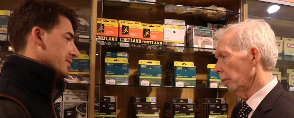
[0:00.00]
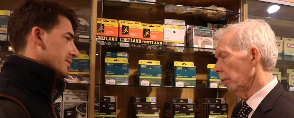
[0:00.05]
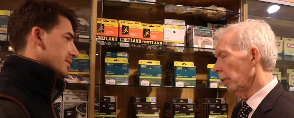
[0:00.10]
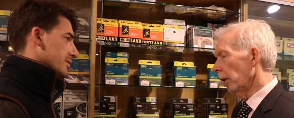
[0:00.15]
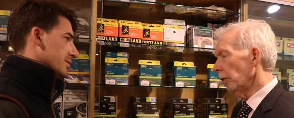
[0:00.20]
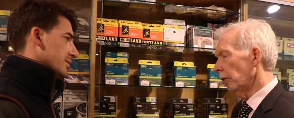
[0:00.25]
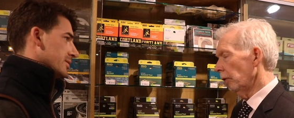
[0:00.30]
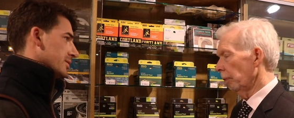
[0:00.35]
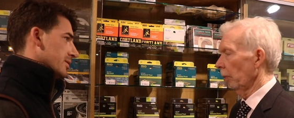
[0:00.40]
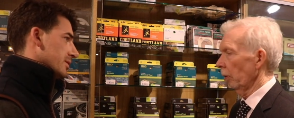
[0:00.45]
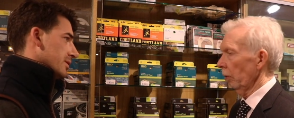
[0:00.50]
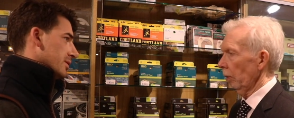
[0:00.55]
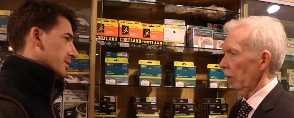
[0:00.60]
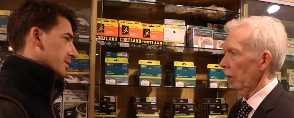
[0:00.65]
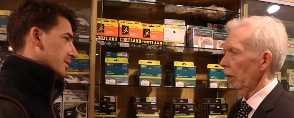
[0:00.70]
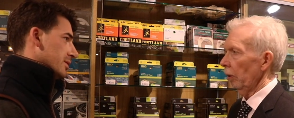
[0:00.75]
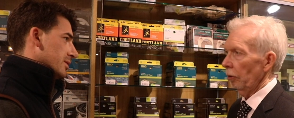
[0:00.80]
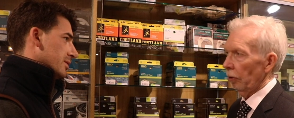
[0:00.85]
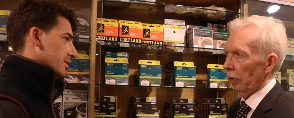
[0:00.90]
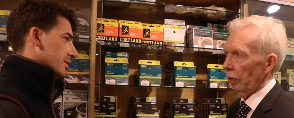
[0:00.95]
Speaker 1: most modern
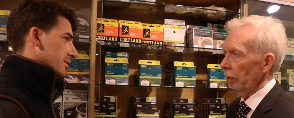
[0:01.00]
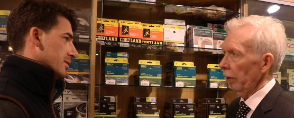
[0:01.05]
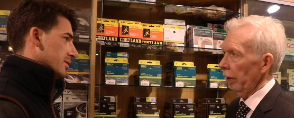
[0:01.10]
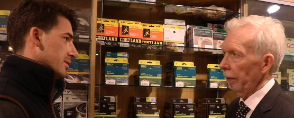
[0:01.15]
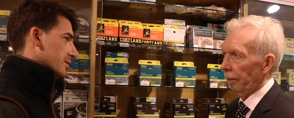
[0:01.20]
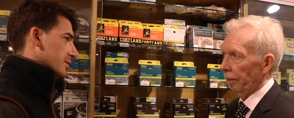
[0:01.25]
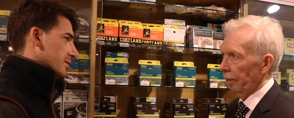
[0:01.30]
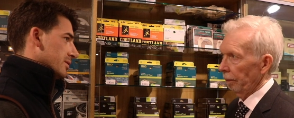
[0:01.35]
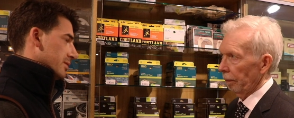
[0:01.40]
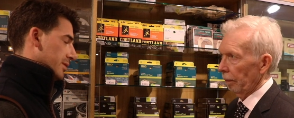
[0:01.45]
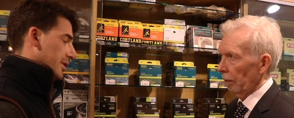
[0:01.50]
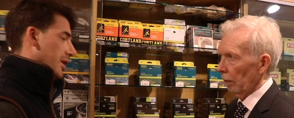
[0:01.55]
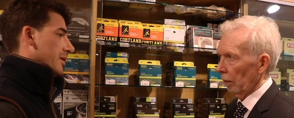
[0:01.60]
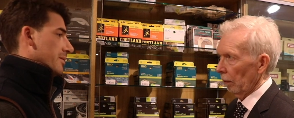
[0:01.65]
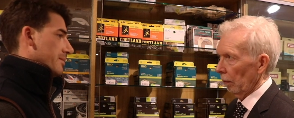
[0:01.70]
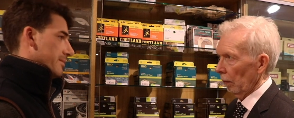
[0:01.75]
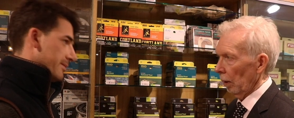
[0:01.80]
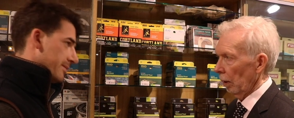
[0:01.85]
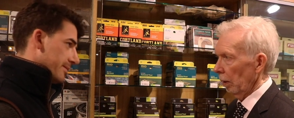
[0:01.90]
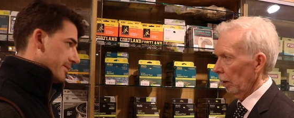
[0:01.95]
lines do that.
Speaker 2: Okay.
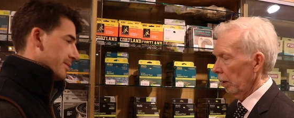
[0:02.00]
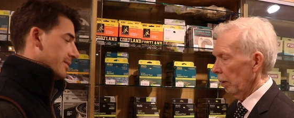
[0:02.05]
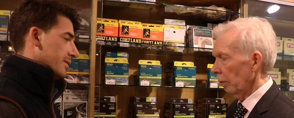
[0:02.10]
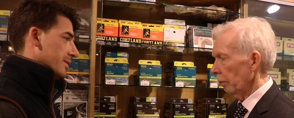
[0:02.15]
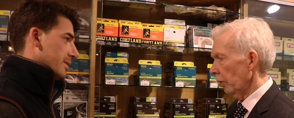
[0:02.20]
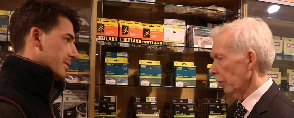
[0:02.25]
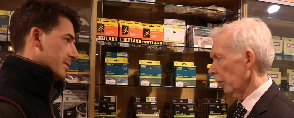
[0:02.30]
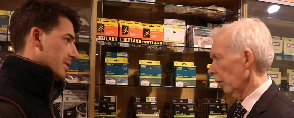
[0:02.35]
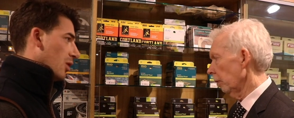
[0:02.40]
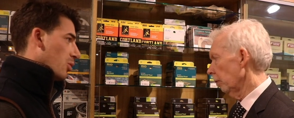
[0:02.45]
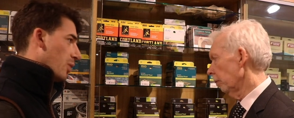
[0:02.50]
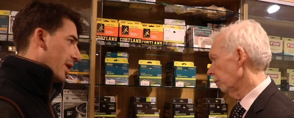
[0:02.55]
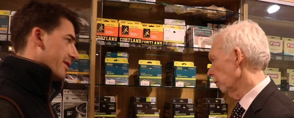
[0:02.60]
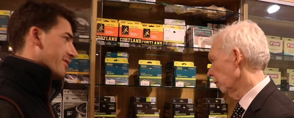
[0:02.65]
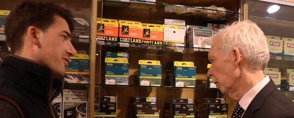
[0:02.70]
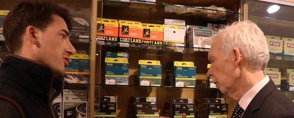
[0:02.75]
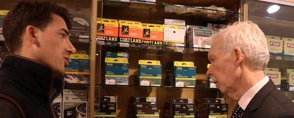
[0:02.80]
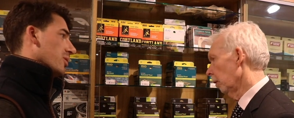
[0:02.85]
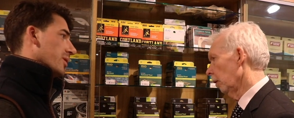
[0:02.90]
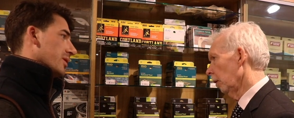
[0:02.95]
Um, so a weight
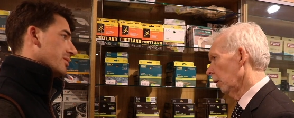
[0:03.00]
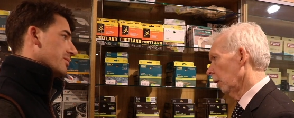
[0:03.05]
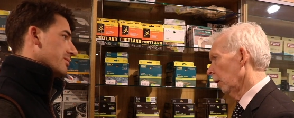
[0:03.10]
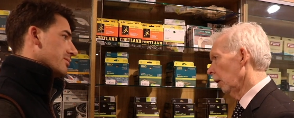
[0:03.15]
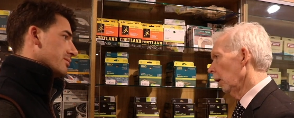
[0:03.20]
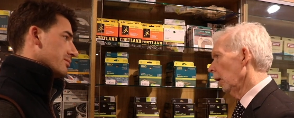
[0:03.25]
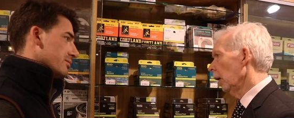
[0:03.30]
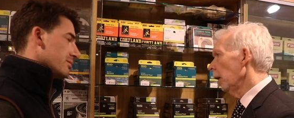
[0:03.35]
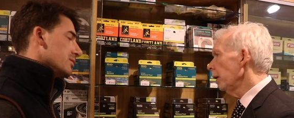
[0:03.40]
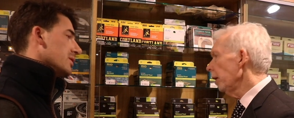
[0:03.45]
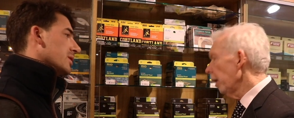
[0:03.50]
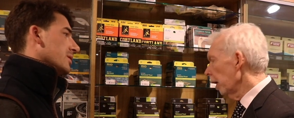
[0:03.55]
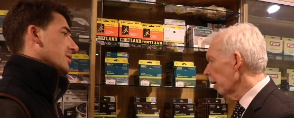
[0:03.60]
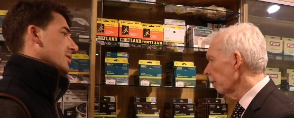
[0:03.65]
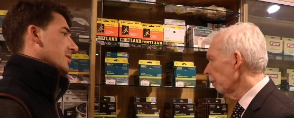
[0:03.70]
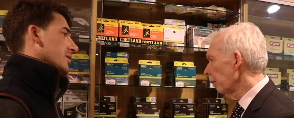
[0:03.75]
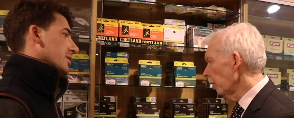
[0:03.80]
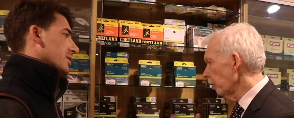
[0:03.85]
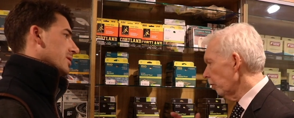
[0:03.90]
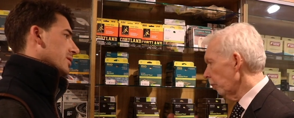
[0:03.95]
forward.
Speaker 1: Yeah,
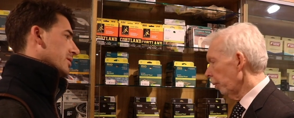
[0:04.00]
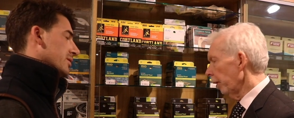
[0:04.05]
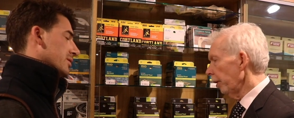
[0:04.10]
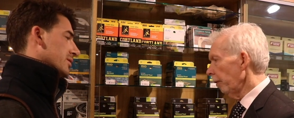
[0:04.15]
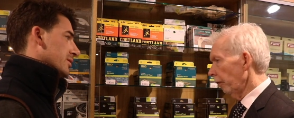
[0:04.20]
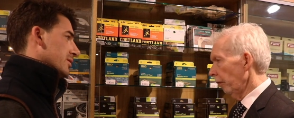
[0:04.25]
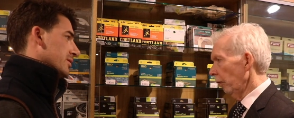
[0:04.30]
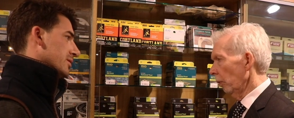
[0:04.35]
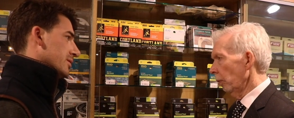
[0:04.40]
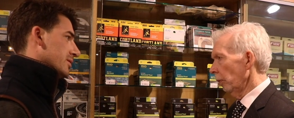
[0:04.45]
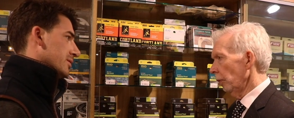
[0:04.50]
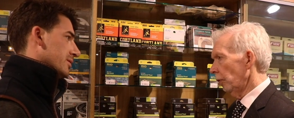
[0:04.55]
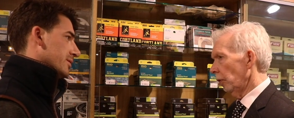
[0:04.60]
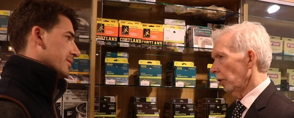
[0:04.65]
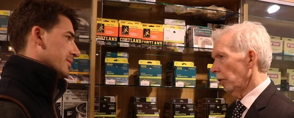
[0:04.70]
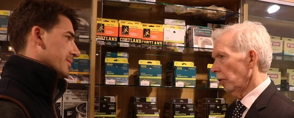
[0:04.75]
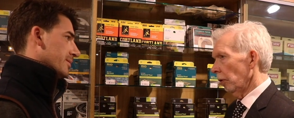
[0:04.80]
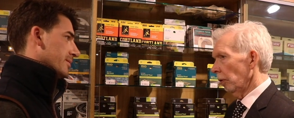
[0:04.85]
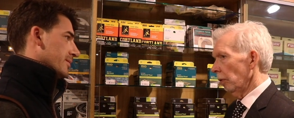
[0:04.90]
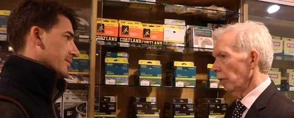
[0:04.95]
most weight forwards
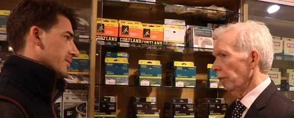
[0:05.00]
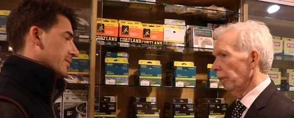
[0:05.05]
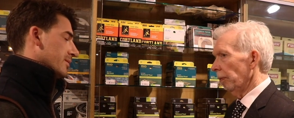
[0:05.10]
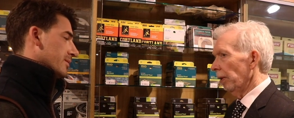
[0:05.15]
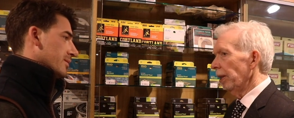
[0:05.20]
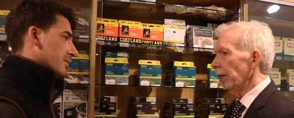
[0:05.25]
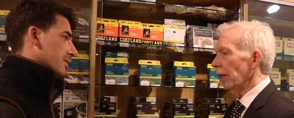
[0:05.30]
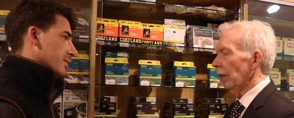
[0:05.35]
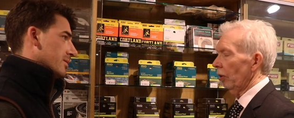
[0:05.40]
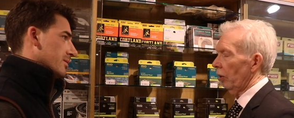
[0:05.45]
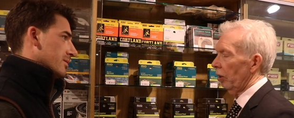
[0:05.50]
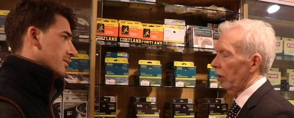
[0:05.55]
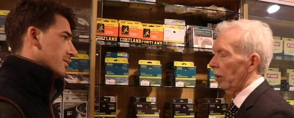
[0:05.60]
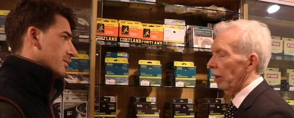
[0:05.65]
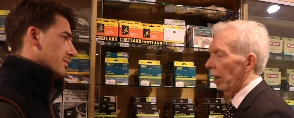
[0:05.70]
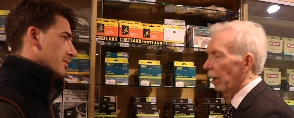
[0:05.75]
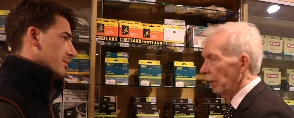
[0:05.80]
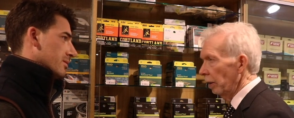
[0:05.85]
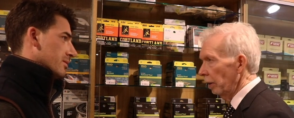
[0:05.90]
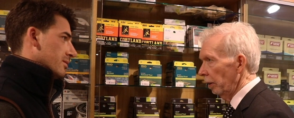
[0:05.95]
are sort of an
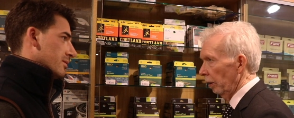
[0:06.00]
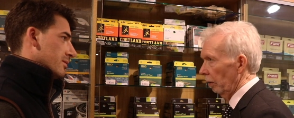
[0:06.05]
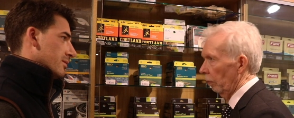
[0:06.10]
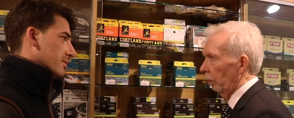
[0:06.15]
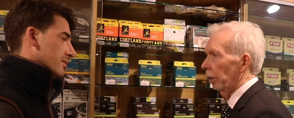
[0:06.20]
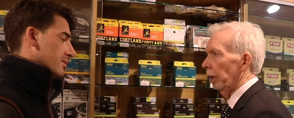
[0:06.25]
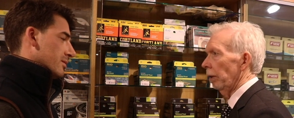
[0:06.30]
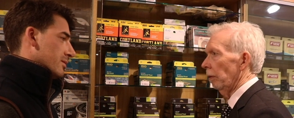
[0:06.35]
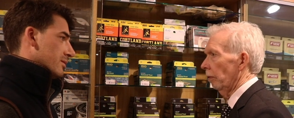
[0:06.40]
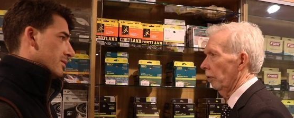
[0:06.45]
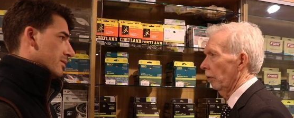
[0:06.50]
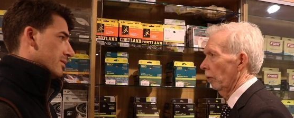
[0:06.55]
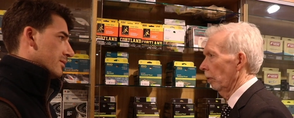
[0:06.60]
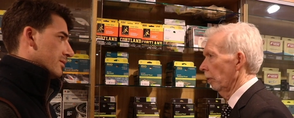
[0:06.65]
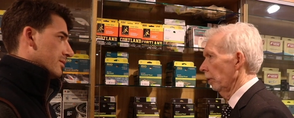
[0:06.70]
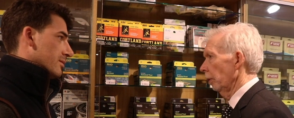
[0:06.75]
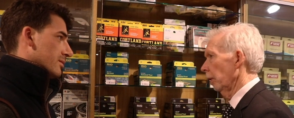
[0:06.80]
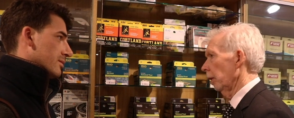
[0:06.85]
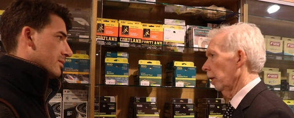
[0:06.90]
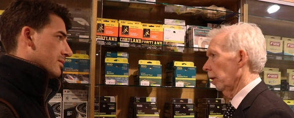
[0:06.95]
extended weight
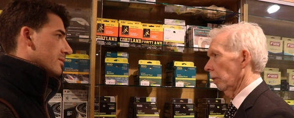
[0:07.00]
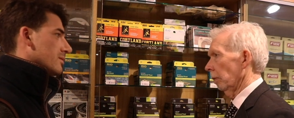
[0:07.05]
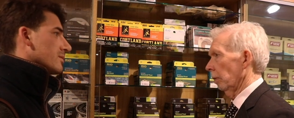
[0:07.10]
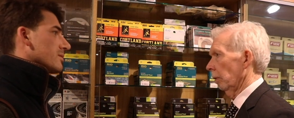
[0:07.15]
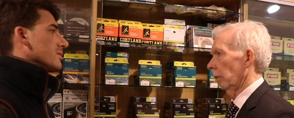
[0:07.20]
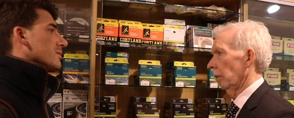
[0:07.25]
forward now.